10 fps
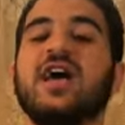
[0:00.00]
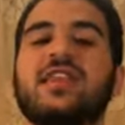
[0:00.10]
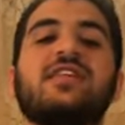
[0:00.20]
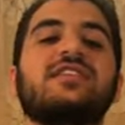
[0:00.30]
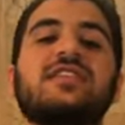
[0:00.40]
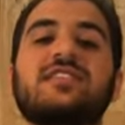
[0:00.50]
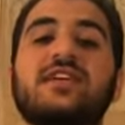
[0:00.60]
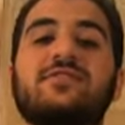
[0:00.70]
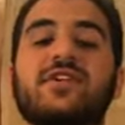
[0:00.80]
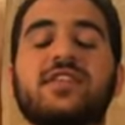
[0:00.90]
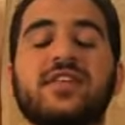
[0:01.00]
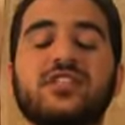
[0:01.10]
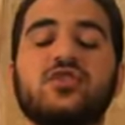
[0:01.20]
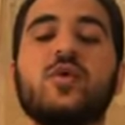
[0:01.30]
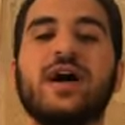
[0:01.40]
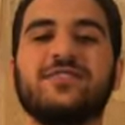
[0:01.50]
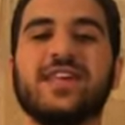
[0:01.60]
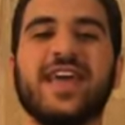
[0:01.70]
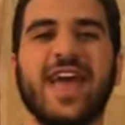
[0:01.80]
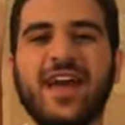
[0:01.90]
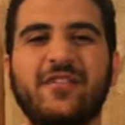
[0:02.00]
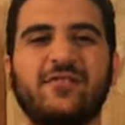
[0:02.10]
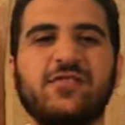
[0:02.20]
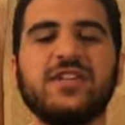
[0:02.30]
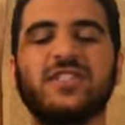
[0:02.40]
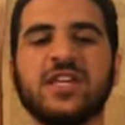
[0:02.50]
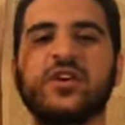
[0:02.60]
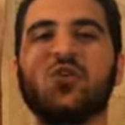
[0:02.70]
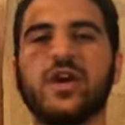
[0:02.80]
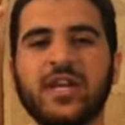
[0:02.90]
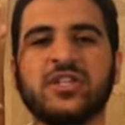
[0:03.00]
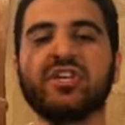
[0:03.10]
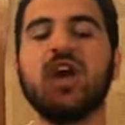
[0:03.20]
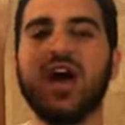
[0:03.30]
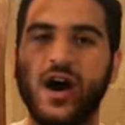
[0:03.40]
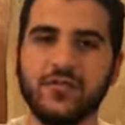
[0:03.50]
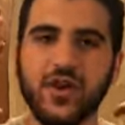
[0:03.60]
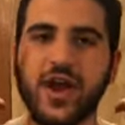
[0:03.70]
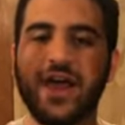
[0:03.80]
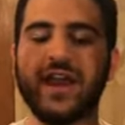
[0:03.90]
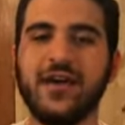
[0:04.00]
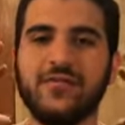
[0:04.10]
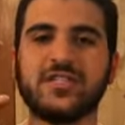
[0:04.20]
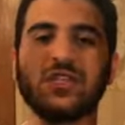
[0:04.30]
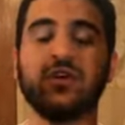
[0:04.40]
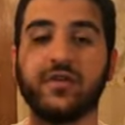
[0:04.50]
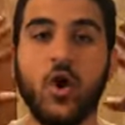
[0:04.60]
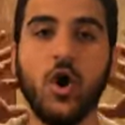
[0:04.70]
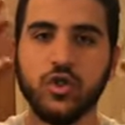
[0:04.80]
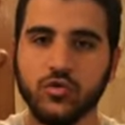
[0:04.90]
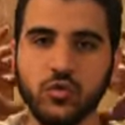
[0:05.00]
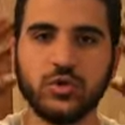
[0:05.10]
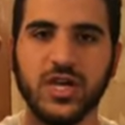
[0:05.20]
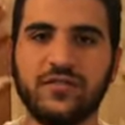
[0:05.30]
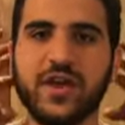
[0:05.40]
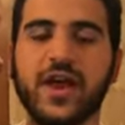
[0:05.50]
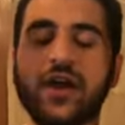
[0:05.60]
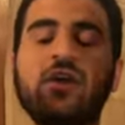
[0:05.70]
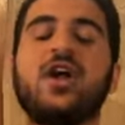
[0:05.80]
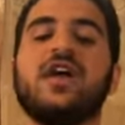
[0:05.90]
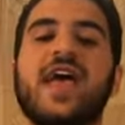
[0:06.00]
This is different. This, you have to get every single inch of your head, all the roots of your hair.